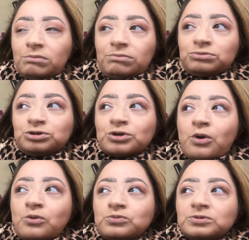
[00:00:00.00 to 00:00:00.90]

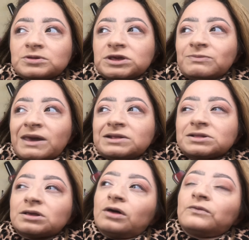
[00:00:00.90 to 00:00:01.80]
don't see
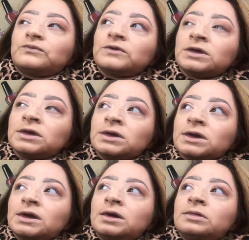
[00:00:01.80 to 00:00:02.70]
myself
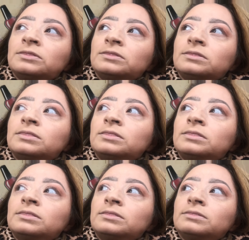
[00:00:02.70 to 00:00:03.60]

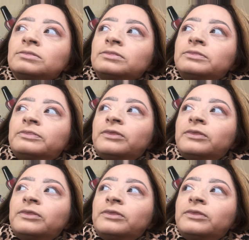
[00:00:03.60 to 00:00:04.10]
in